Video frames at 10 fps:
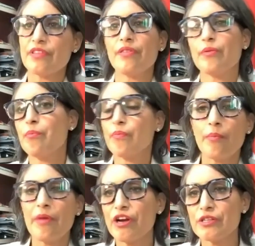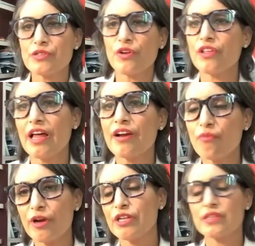the the merits or the lack
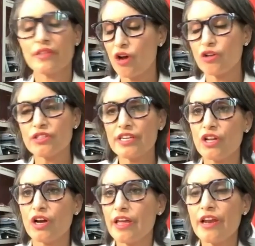of merits in that all day long,